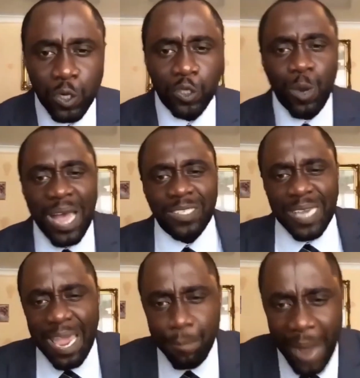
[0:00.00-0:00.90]
Joshua and to
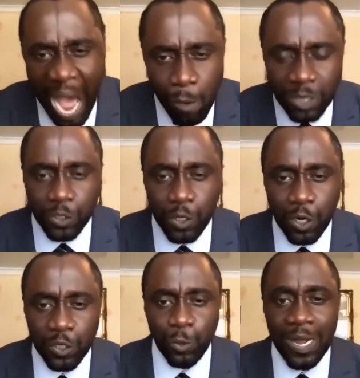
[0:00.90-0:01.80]
empower
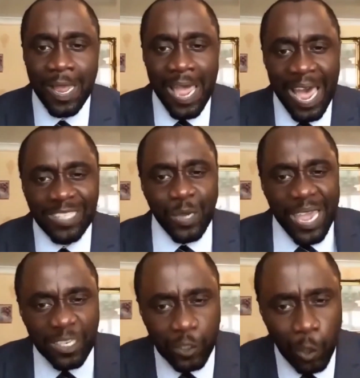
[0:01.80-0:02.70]
Joshua and to
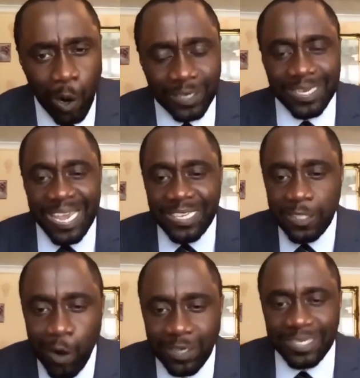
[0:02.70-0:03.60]
endorse
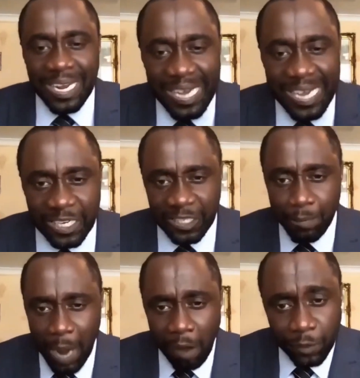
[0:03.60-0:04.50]
the
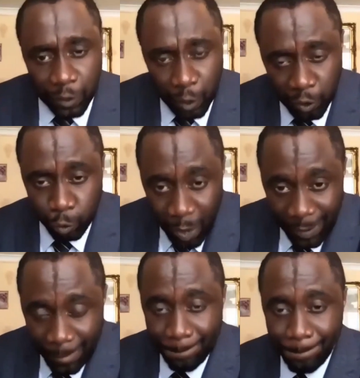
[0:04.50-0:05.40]
leadership of Joshua.